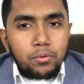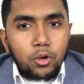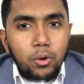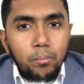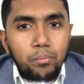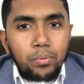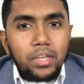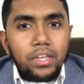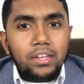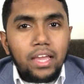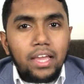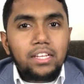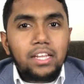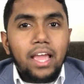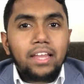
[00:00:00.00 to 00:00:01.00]
compete.
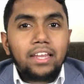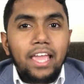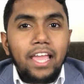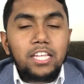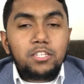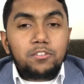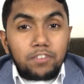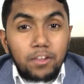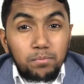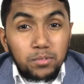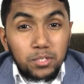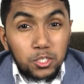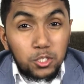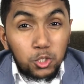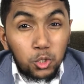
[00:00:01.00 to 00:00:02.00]
And at age
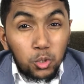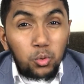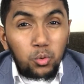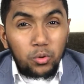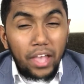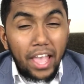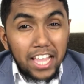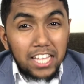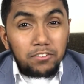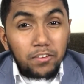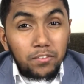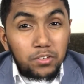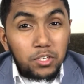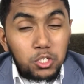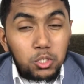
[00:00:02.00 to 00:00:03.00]

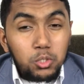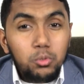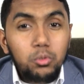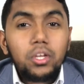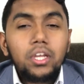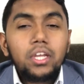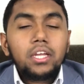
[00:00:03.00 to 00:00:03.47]
52,